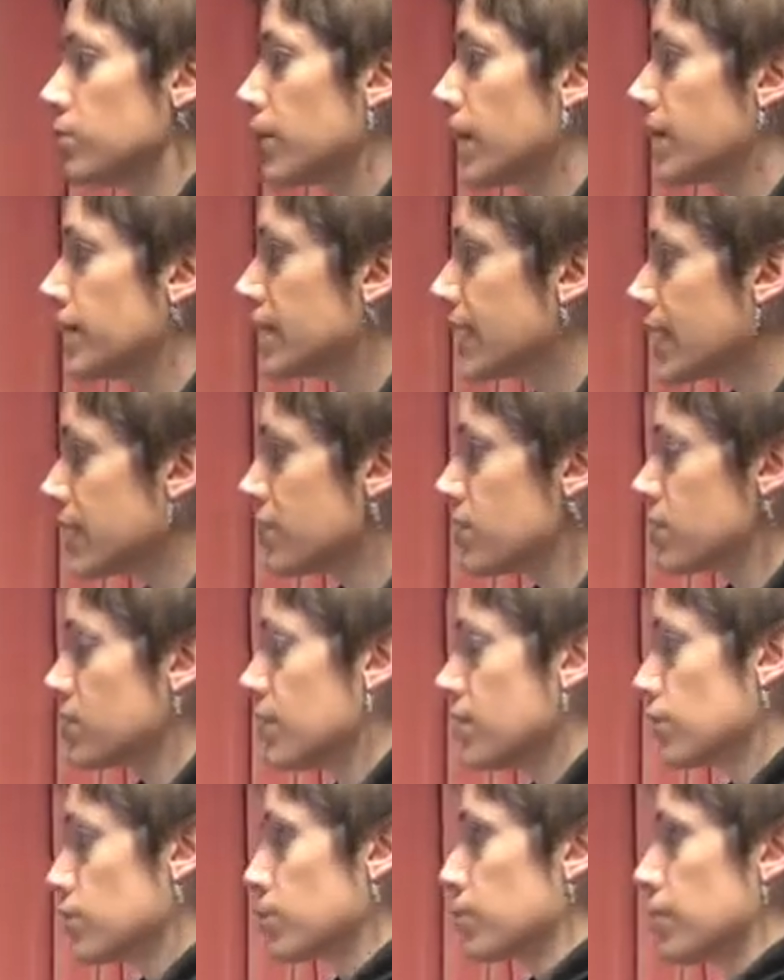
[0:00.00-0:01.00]
but given that
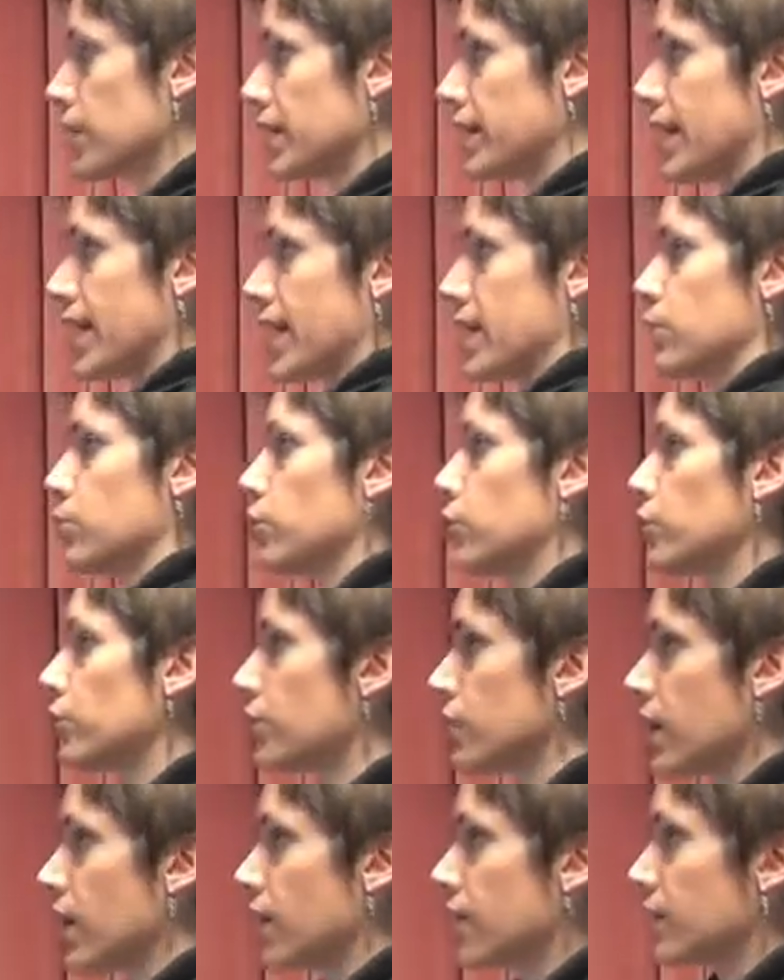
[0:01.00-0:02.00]
these are big
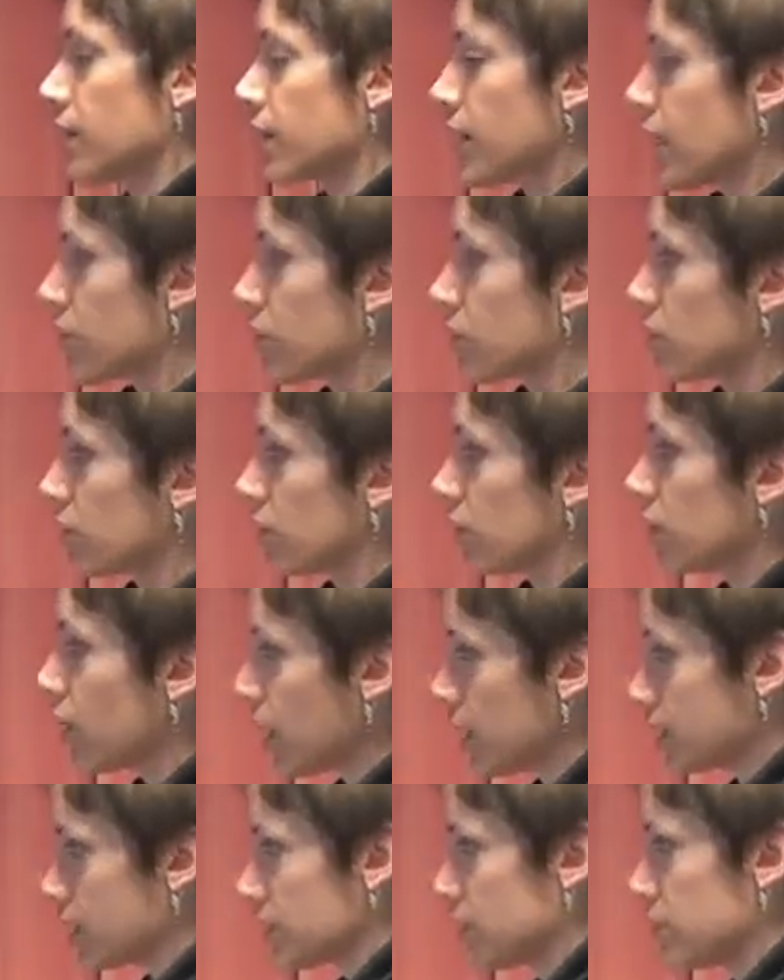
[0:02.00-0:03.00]
animals that cover
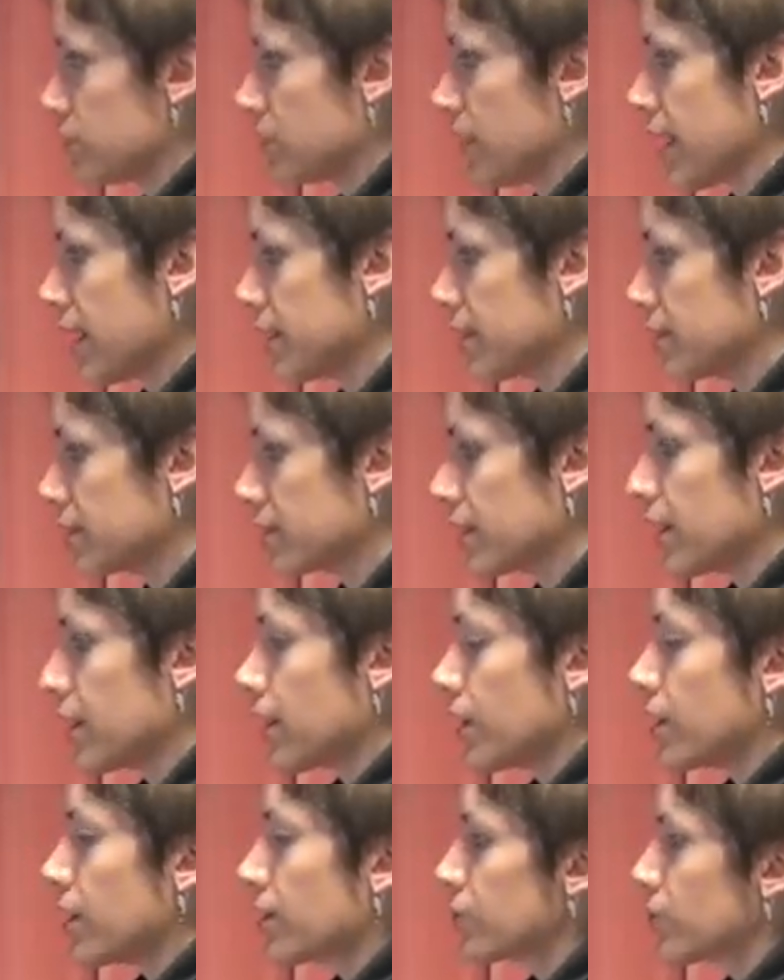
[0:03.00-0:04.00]
lots of space,
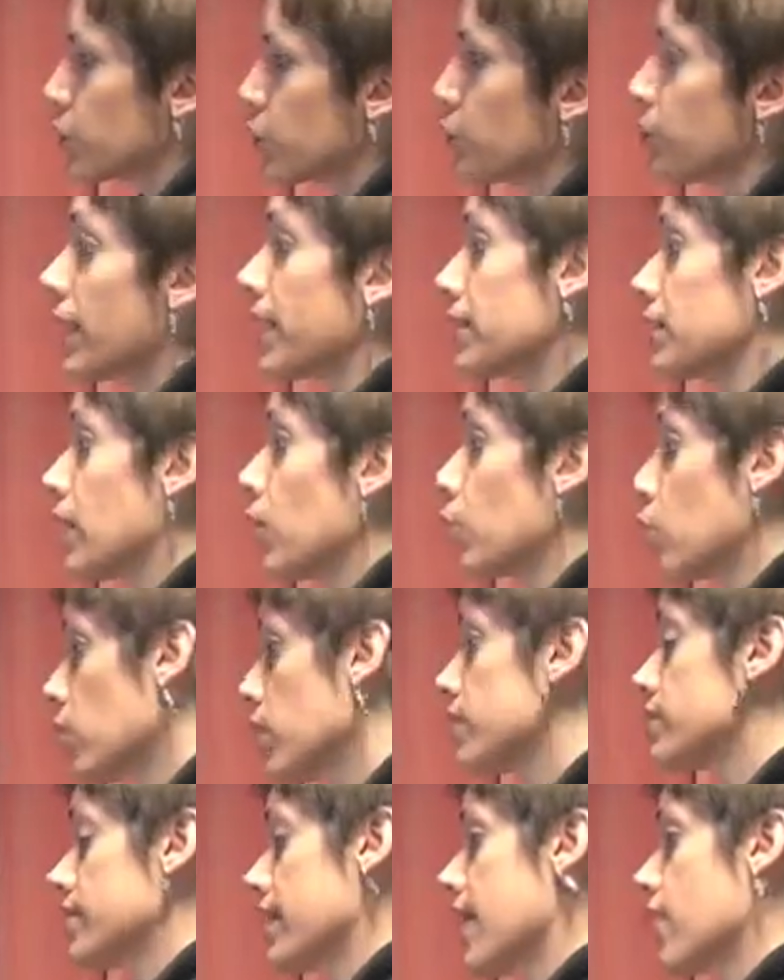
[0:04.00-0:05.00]
you might not
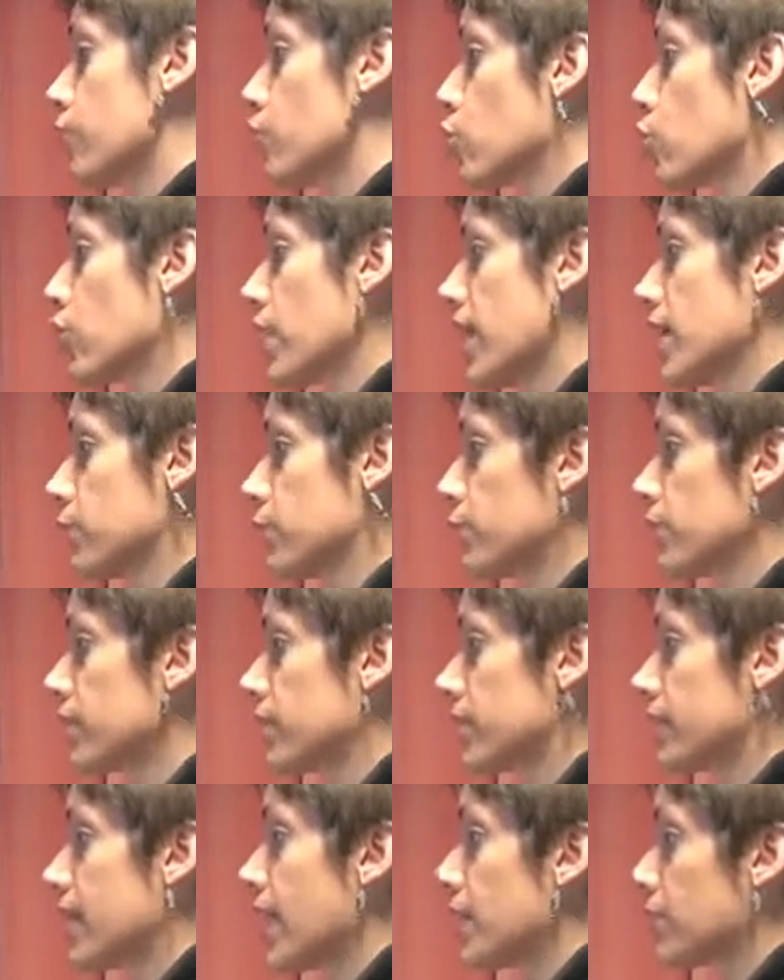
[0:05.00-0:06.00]
want to have more animals
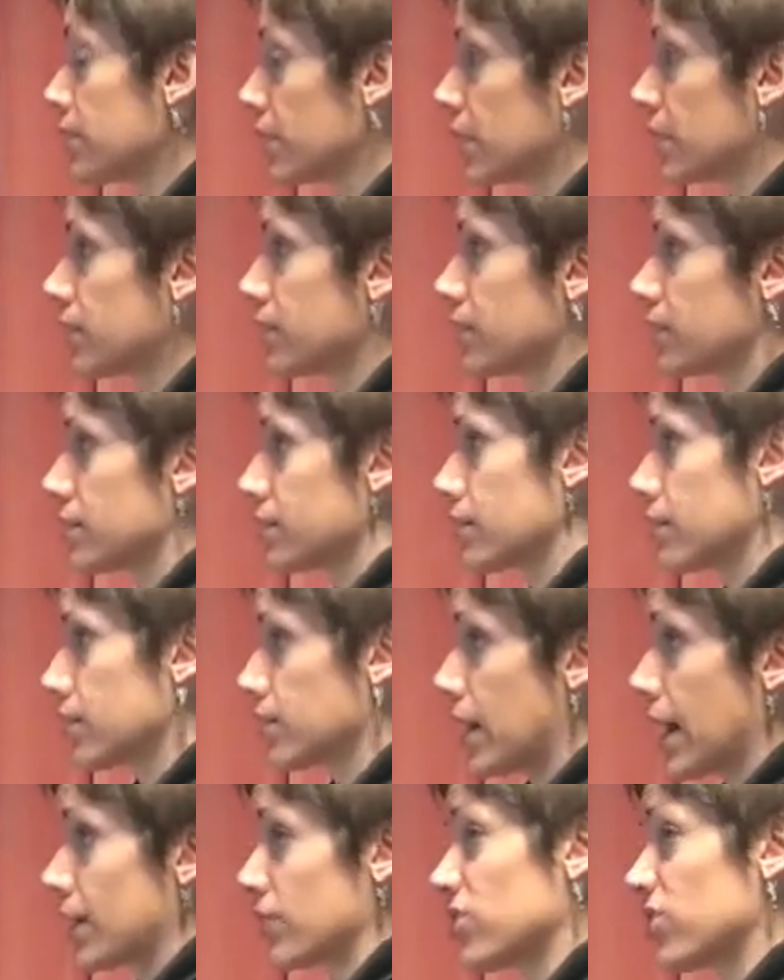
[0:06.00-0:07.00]
than that, because
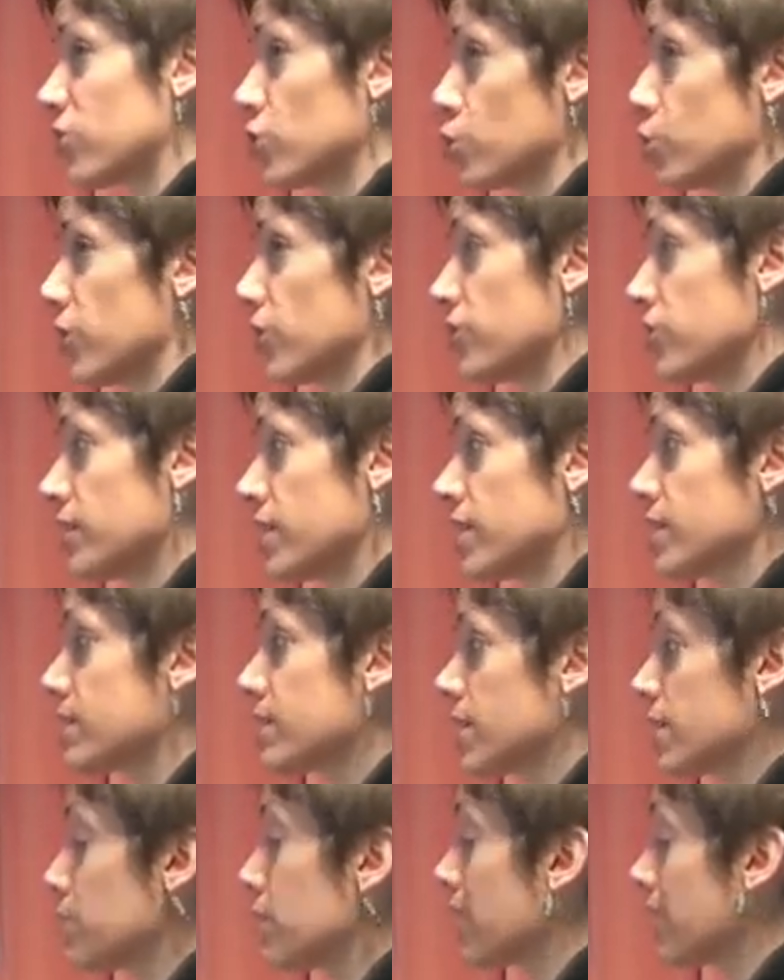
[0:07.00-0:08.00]
actually too much
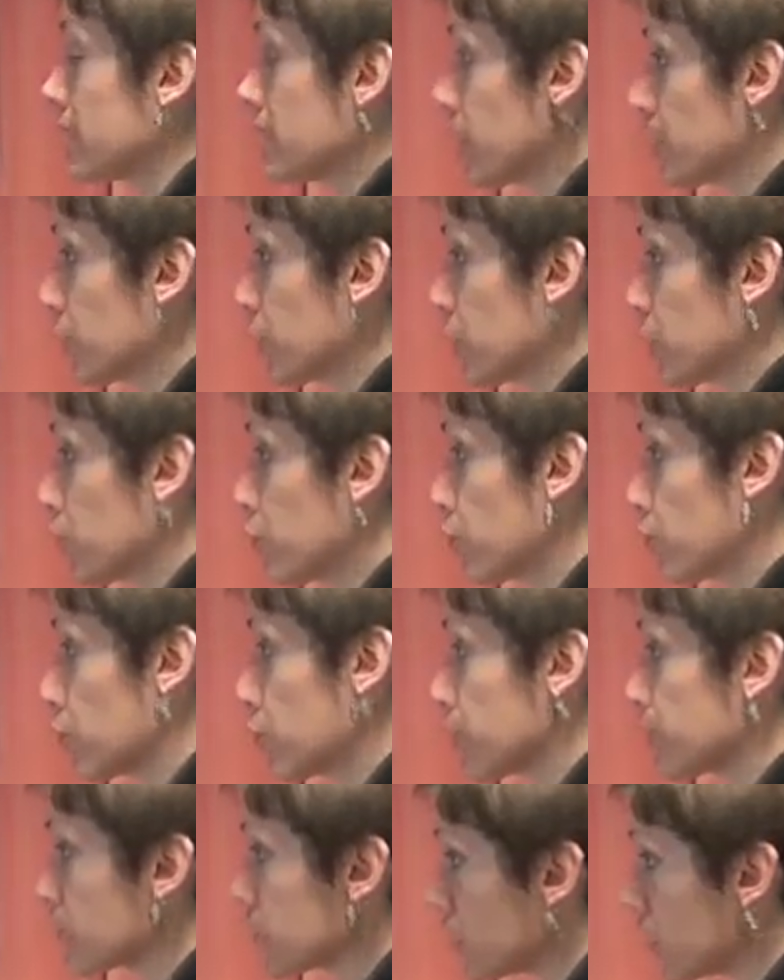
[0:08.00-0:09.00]
density might not be good for
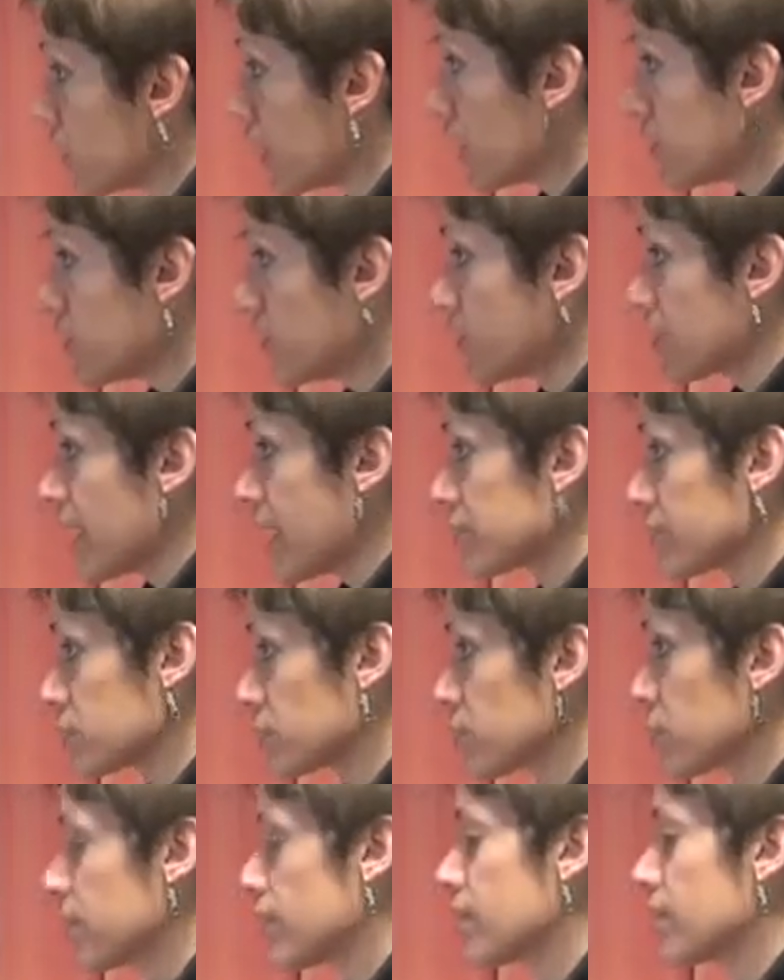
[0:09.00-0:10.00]
them. So
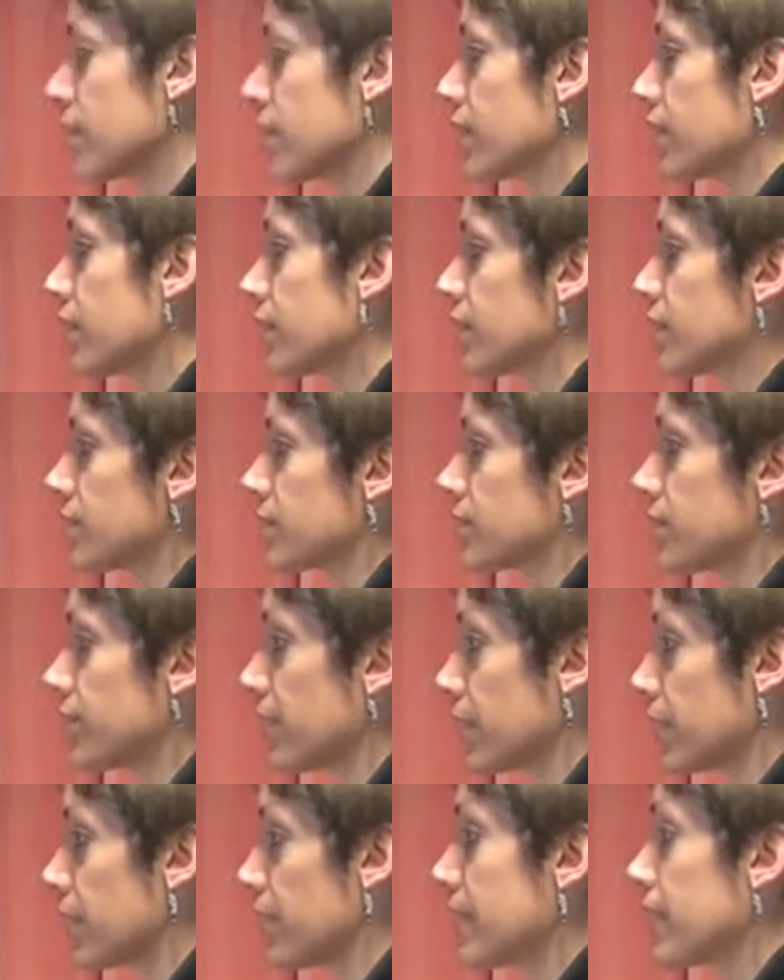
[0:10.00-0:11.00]
100,000 we can think of as a
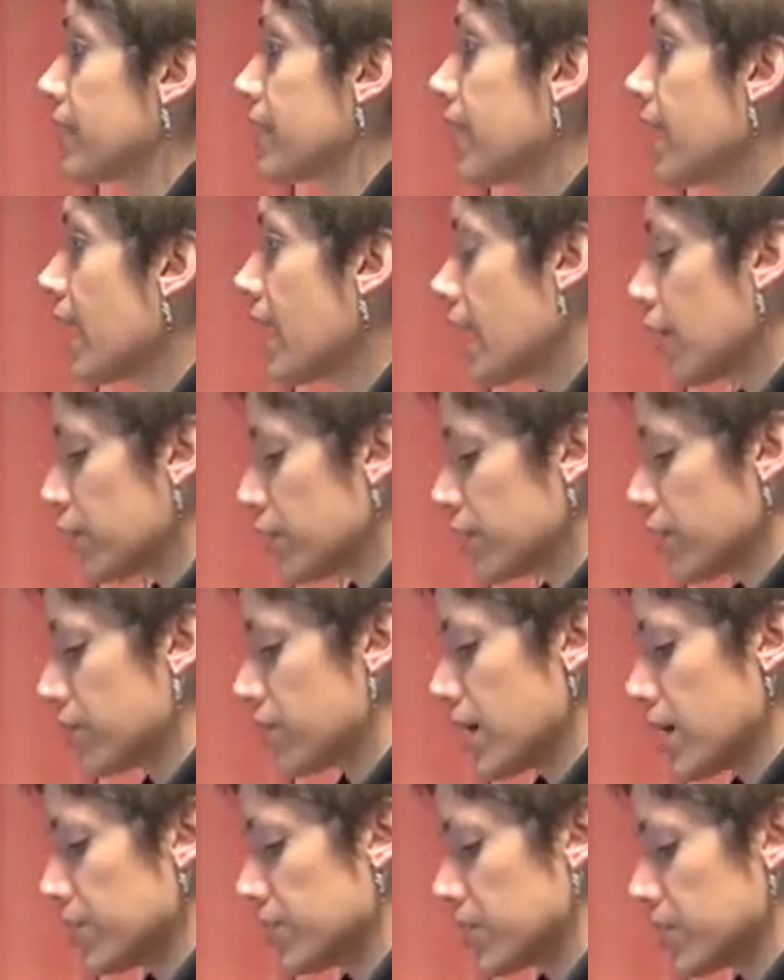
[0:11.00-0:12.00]
fairly healthy
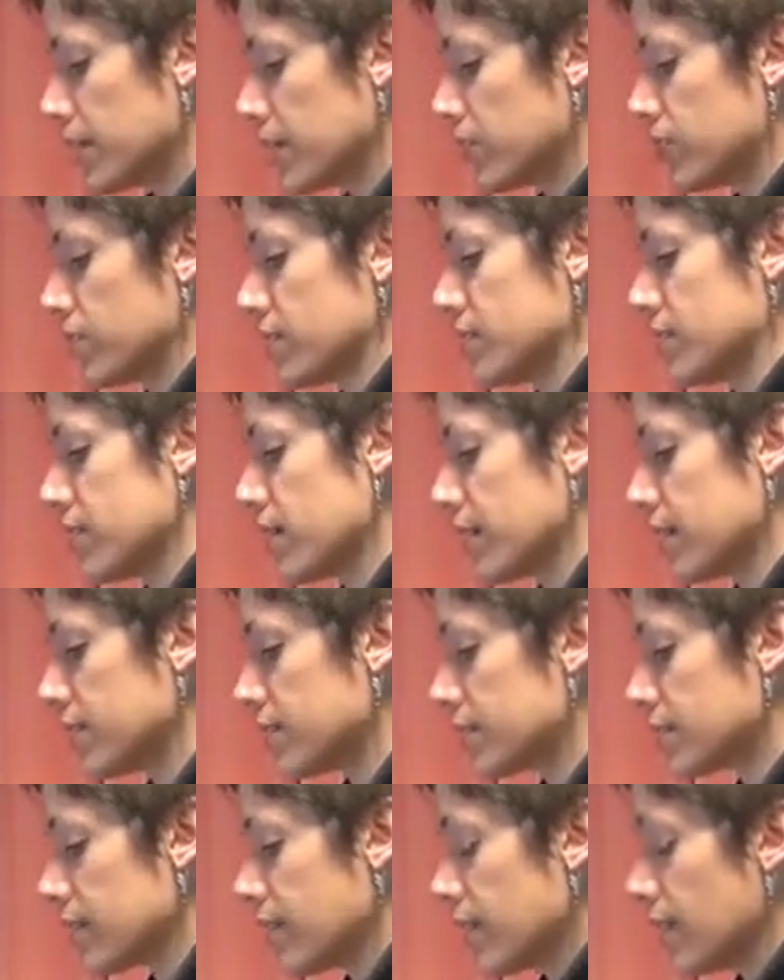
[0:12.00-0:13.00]
population
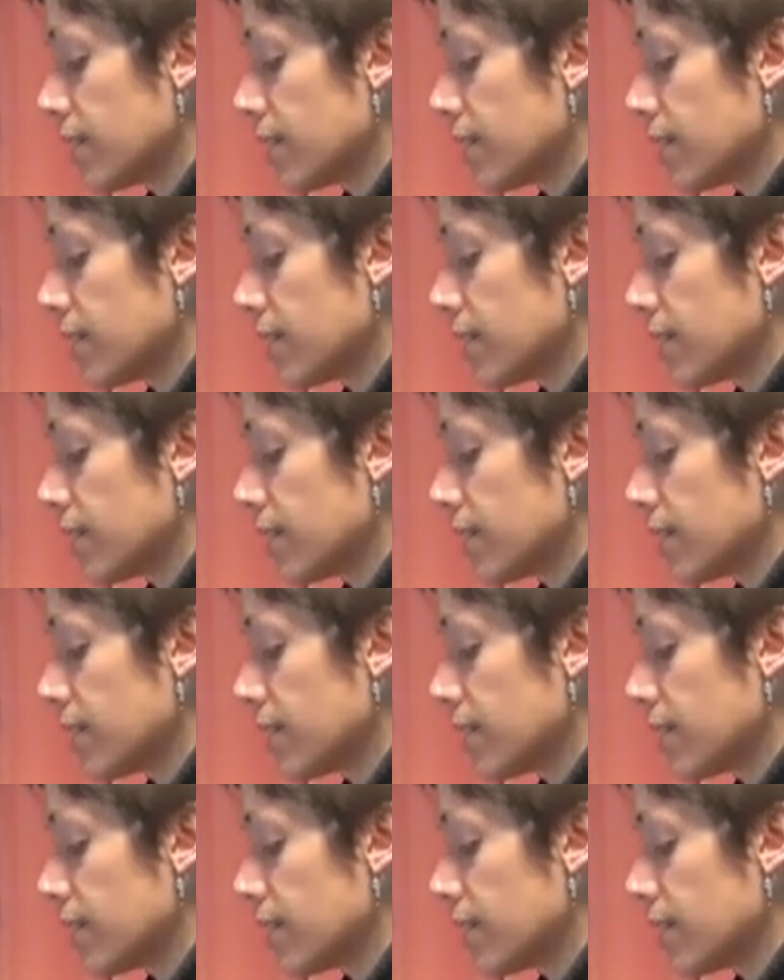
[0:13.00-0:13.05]
size.